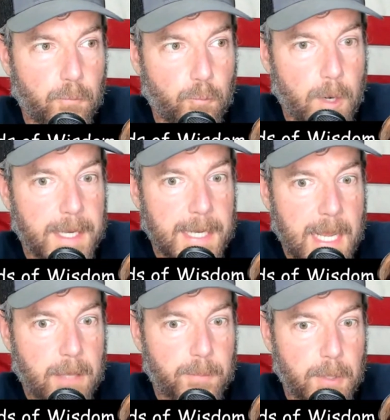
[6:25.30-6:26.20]
right
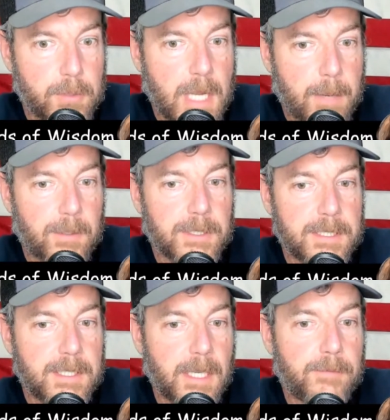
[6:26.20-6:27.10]
now, the pro timer at
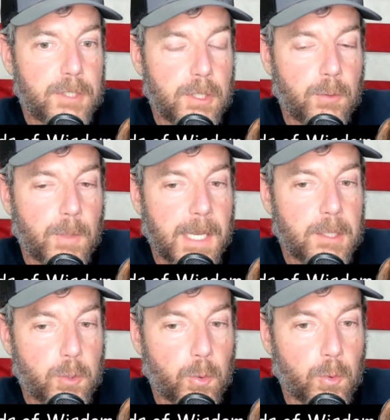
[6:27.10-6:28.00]
least gives you a
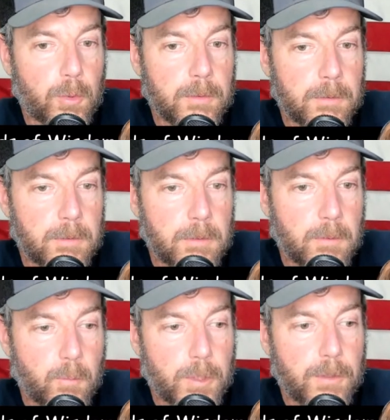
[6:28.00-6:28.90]
tool
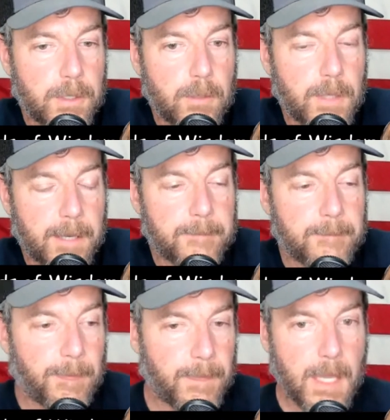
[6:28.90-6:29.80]
where you can do that.
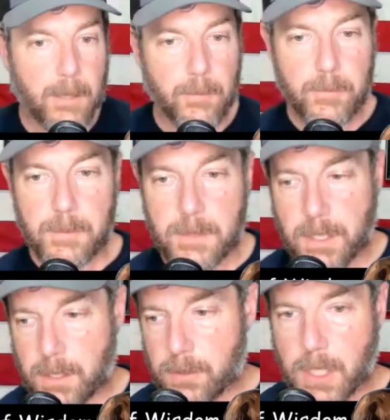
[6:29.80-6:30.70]
Now,
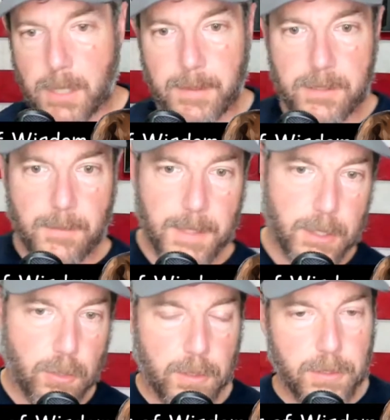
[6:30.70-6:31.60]
sit there, talk about something
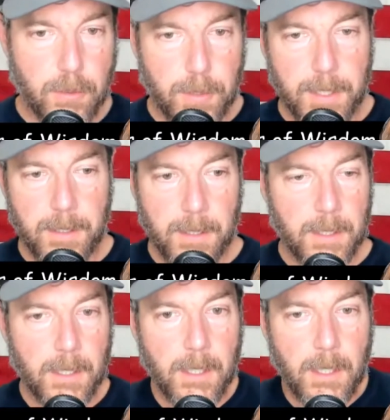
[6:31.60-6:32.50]
turning target.
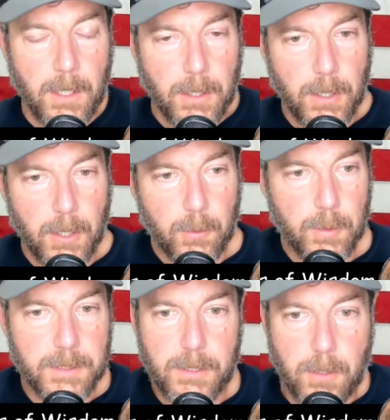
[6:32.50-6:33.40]

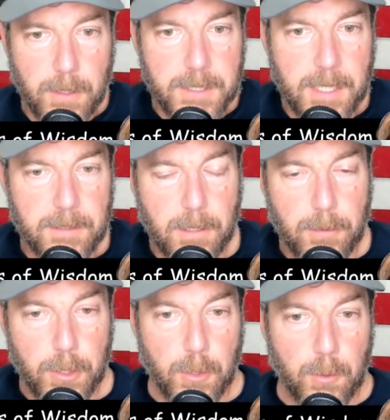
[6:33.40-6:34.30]
Grizzly Targets has their
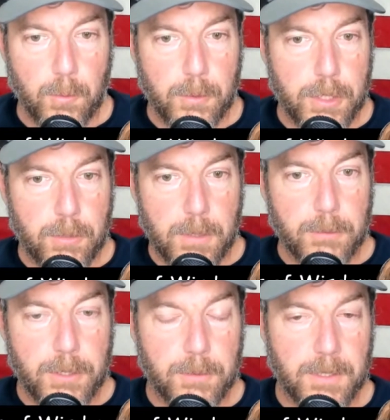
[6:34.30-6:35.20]
new shoot no
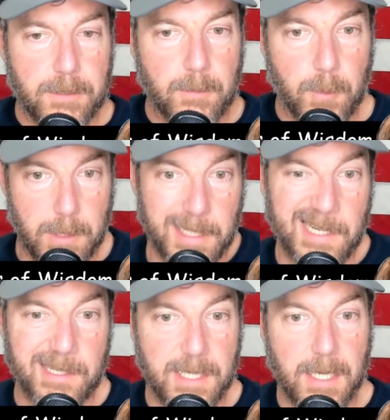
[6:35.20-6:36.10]
shoot system, where it
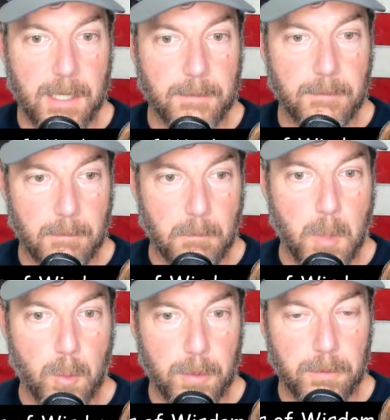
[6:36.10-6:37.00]
is a
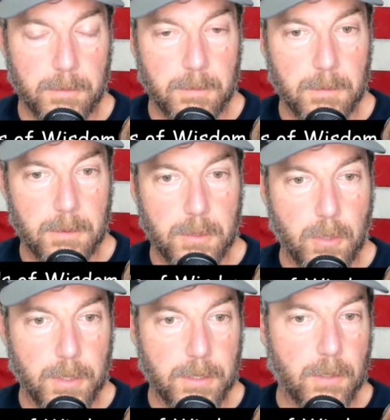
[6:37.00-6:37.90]
mobile
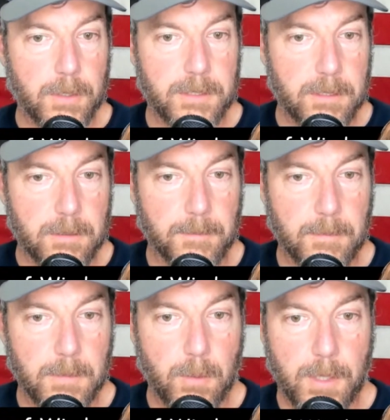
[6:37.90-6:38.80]
turning target system.
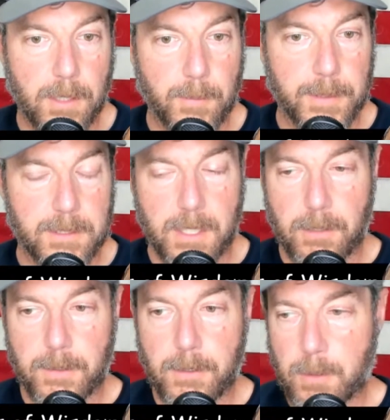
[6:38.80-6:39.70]
You can either put
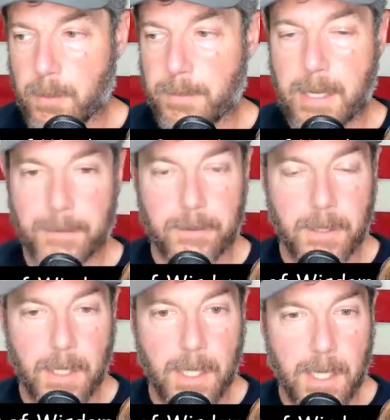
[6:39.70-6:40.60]
steel in there, you can put paper.
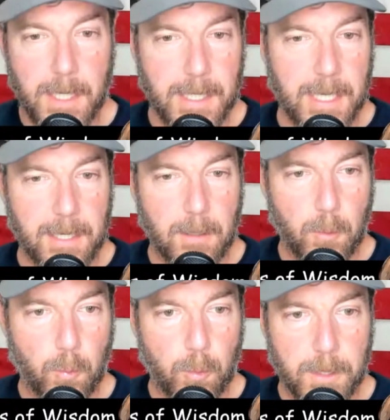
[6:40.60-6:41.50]
Again,
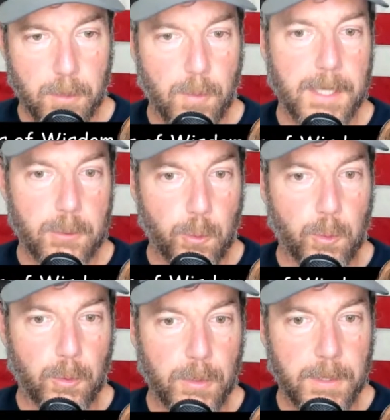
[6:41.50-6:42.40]
what a great
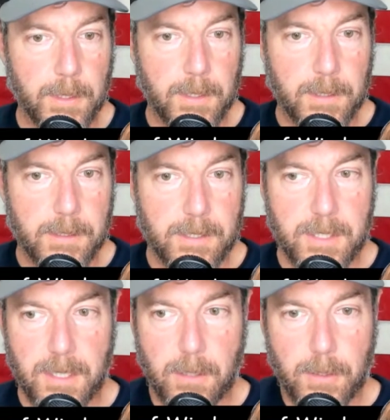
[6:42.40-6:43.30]
tool to
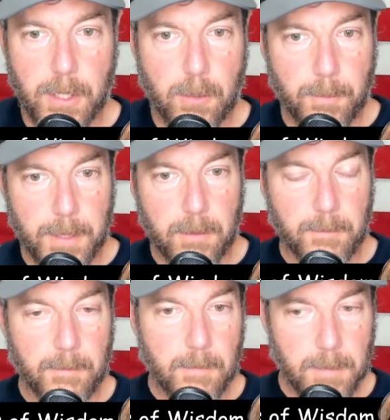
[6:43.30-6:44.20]
sit there and go,
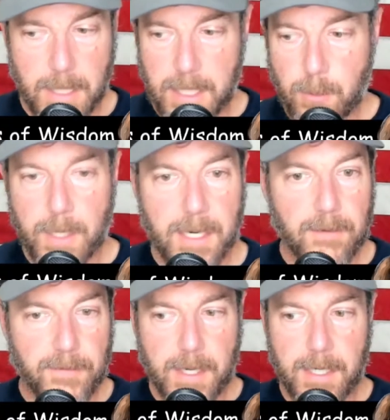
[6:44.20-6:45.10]
boom, can you
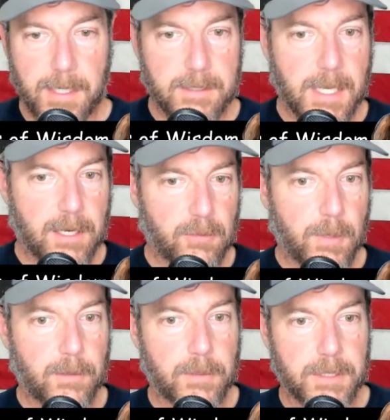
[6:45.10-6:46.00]
identify, is that a
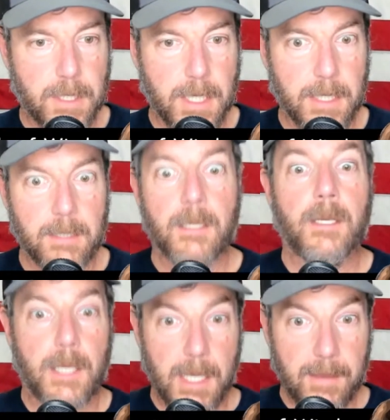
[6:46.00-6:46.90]
threat or is it not?
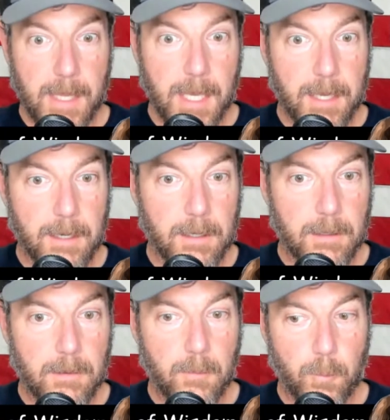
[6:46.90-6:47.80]
And then
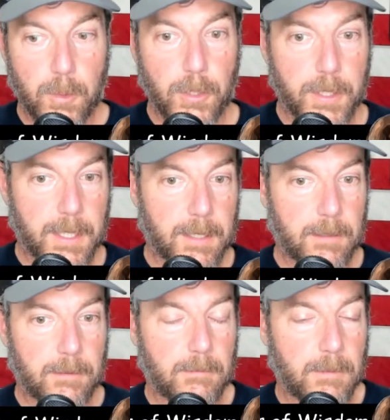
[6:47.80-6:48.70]
we're looking at,
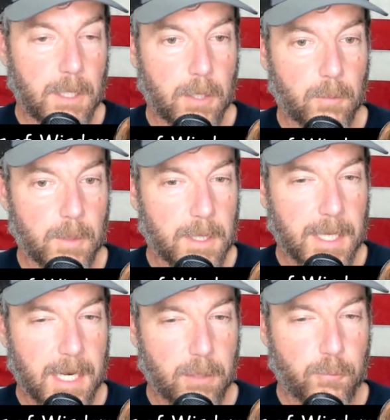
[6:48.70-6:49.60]

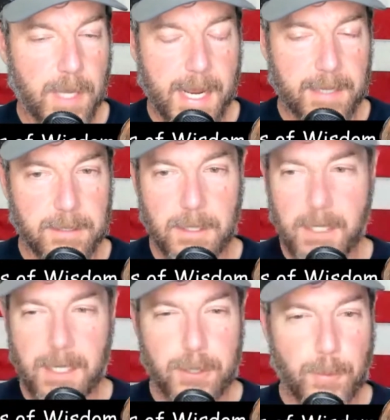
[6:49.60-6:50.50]
kind of the react.
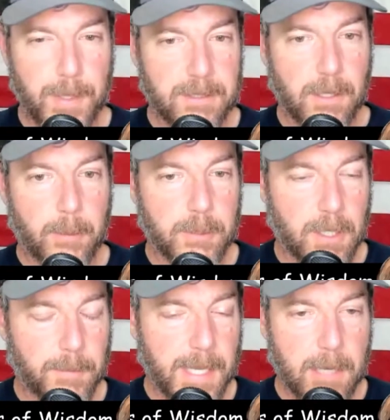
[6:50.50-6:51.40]
Is your pistol always going
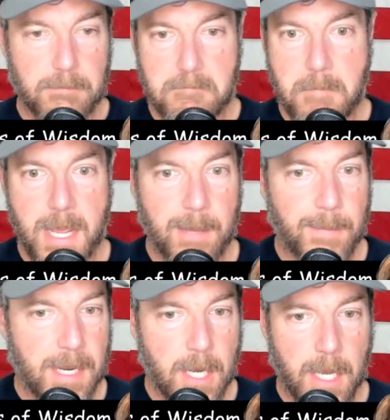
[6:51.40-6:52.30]
to be out? May
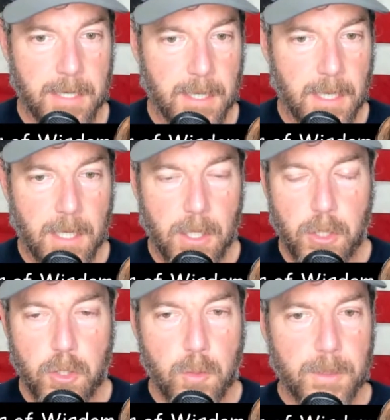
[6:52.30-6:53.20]
not.
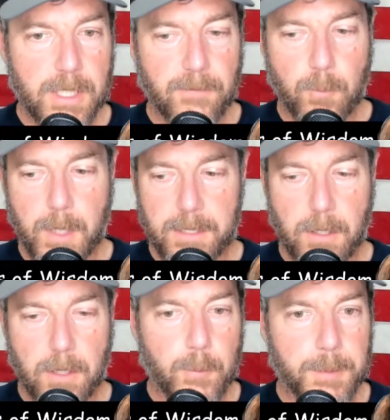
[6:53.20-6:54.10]
Numerous different ways
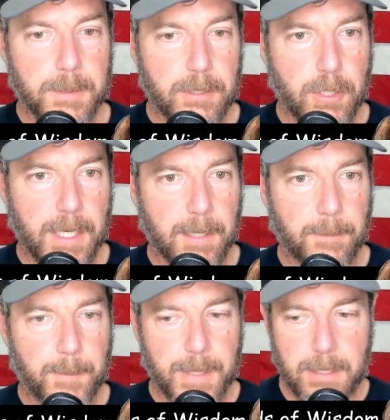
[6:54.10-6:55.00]
law enforcement can train,
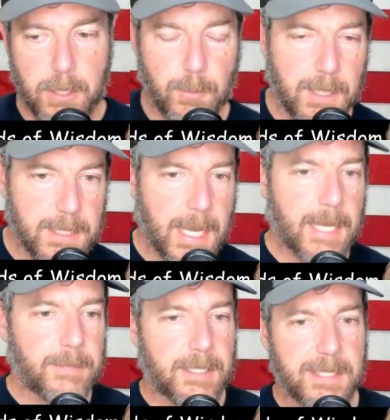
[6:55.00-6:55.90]
but too many
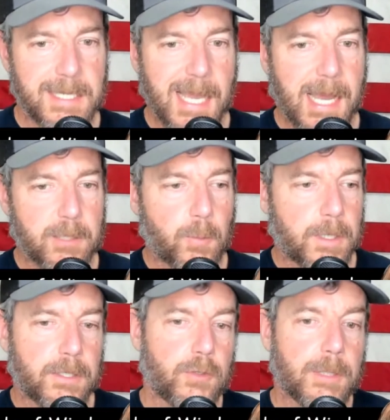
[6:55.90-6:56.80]
times I see guys
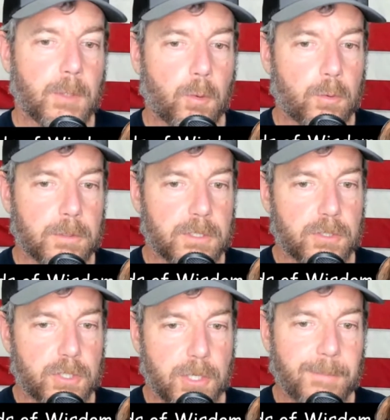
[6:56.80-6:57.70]
wanting to trim corners,
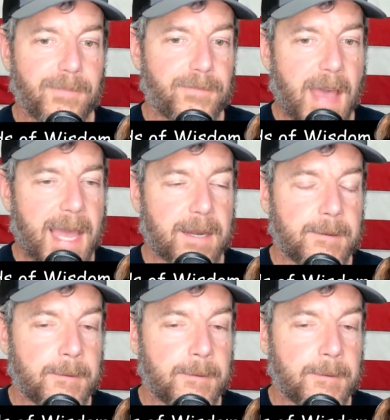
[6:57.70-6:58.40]
trim fat.